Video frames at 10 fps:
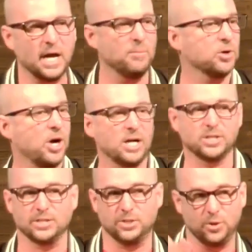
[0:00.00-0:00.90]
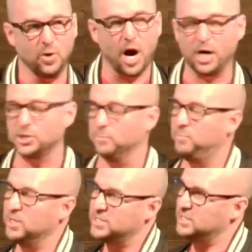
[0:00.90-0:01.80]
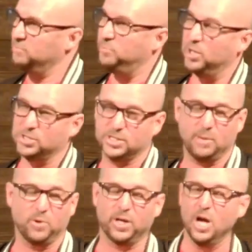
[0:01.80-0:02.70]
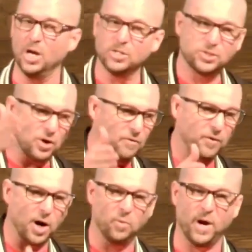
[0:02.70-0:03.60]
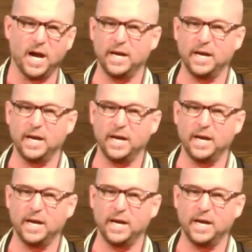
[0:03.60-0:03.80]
across as too harsh and push someone so far away